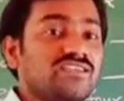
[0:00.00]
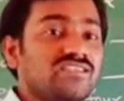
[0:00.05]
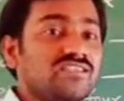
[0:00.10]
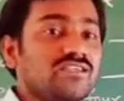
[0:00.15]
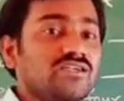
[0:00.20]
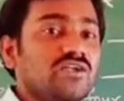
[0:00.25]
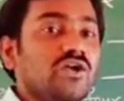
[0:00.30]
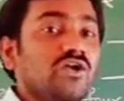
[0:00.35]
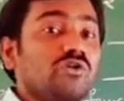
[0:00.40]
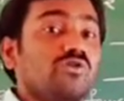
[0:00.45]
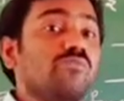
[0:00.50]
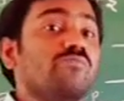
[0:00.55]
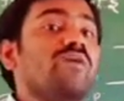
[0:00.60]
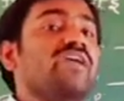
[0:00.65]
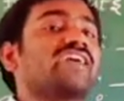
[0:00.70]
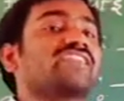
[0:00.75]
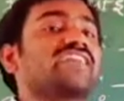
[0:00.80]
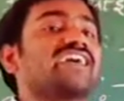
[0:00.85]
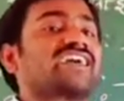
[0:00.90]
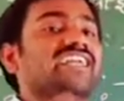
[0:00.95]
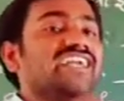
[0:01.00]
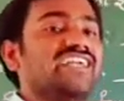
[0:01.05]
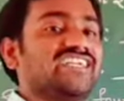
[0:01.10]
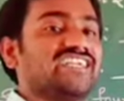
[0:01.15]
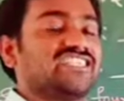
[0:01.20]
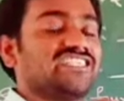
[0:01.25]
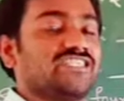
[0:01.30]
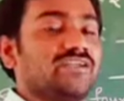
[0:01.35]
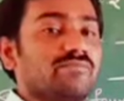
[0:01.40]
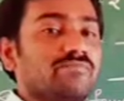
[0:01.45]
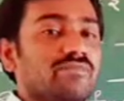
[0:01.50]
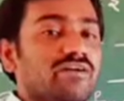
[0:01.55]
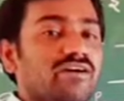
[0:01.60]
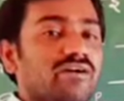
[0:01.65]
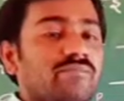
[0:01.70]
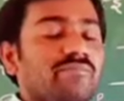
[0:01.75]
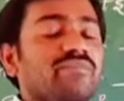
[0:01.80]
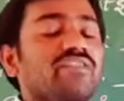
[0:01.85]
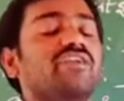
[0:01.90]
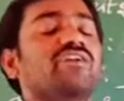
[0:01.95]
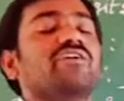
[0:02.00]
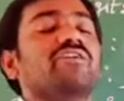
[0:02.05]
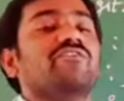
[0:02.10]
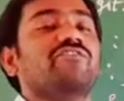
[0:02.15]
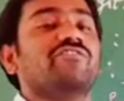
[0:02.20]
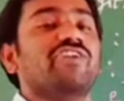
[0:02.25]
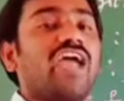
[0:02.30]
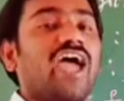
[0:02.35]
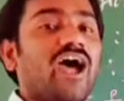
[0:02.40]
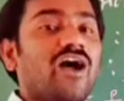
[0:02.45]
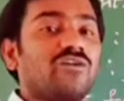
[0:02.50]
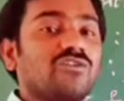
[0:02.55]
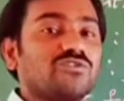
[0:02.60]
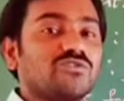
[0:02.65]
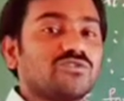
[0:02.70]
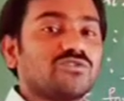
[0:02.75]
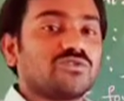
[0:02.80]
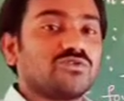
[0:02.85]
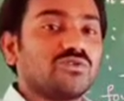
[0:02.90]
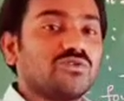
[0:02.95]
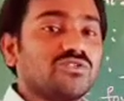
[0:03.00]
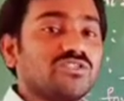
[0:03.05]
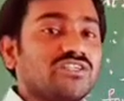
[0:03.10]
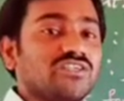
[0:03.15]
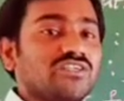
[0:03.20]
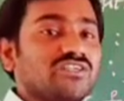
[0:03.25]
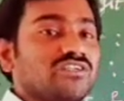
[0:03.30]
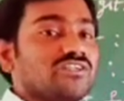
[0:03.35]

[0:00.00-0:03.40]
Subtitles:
means to make the greatest number, we have to choose